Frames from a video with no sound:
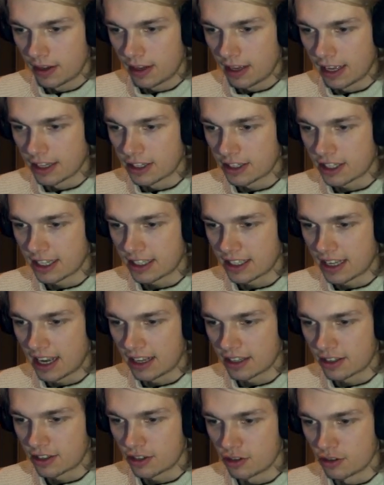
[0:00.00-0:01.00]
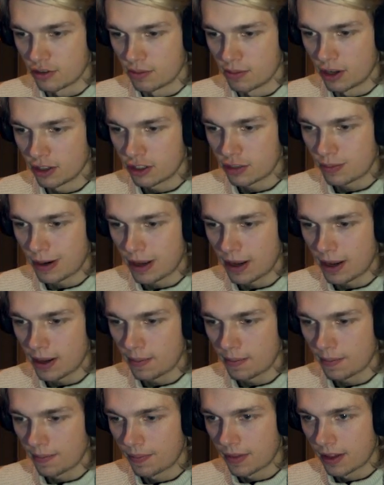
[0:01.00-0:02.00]
And set that to multiply.
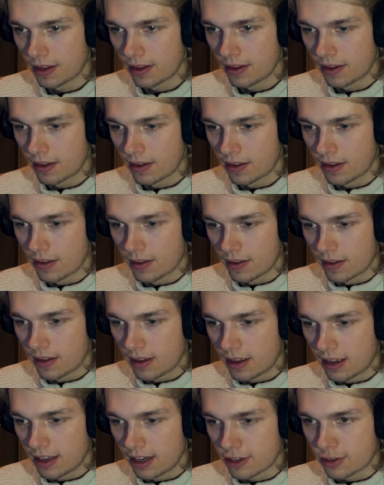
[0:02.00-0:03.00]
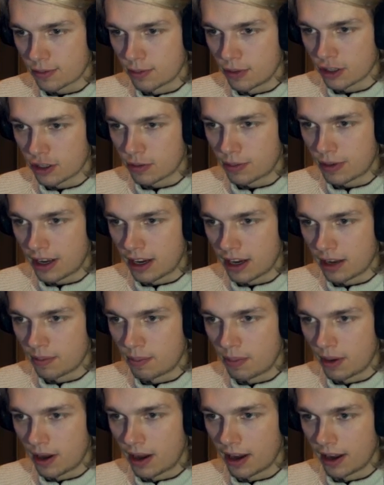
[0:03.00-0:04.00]
Let's multiply
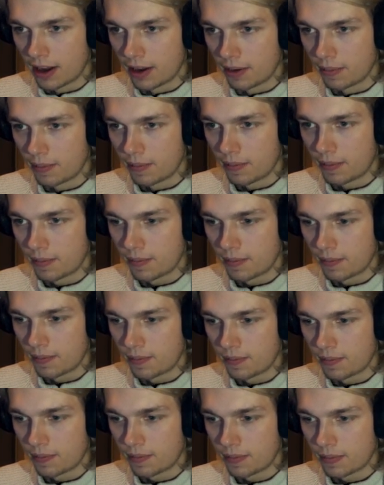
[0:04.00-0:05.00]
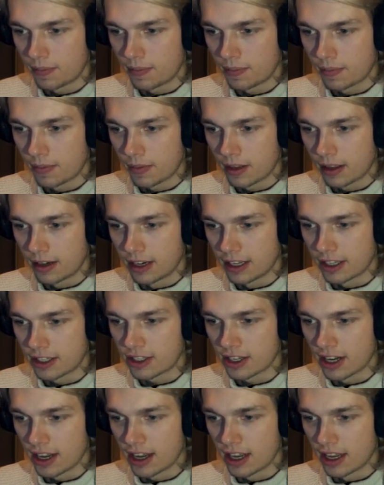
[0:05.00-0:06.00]
it by, let's
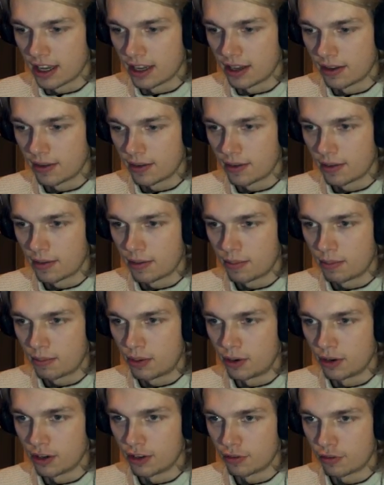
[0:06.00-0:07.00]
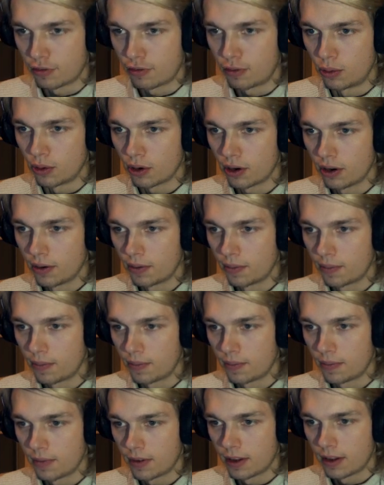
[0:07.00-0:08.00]
say, 0.4.
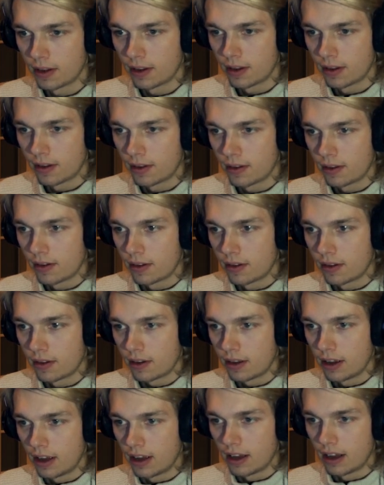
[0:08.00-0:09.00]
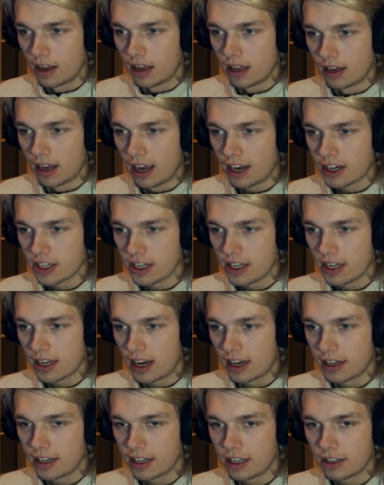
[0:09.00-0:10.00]
Actually,
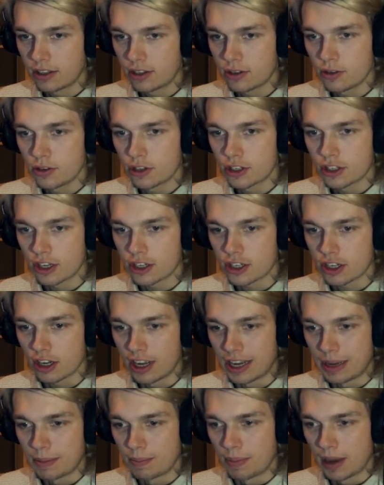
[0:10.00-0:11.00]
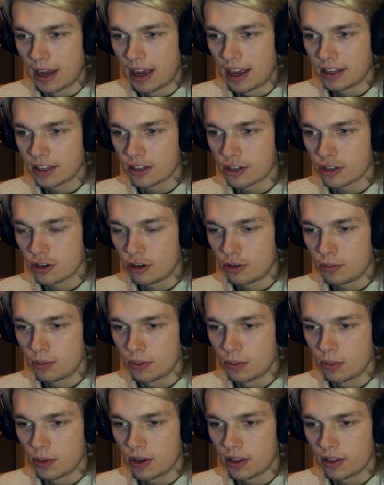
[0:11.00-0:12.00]
I didn't do such a bad job
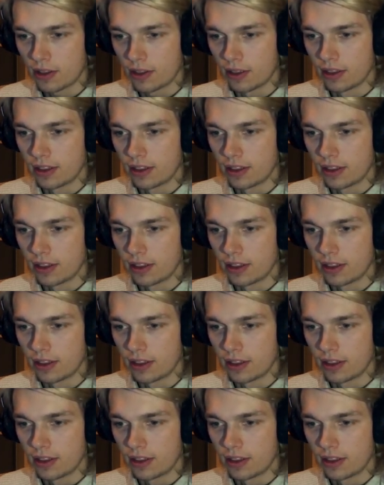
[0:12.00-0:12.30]
with